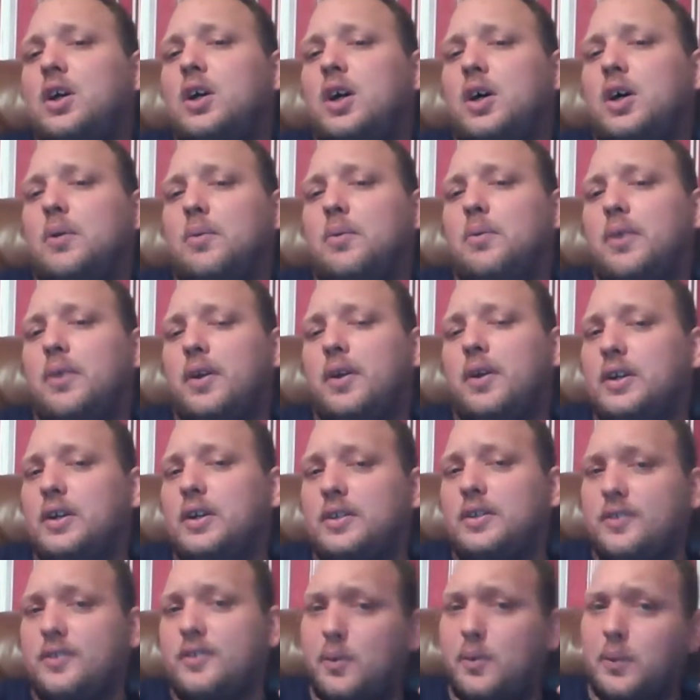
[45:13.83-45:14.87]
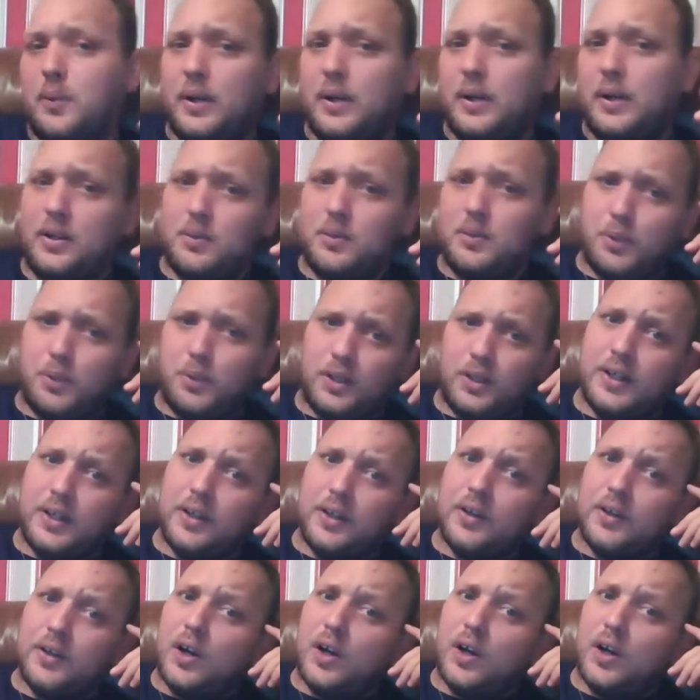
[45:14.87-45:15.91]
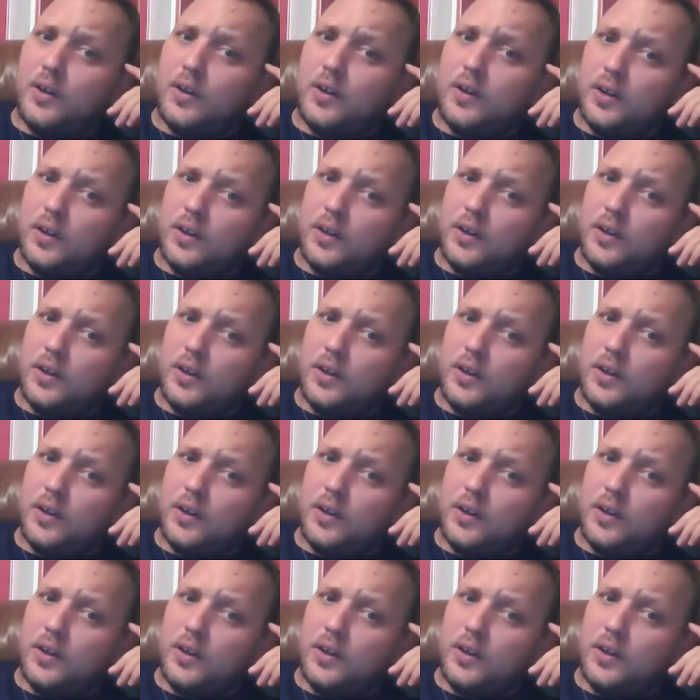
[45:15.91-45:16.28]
There is a way to put Canary on there.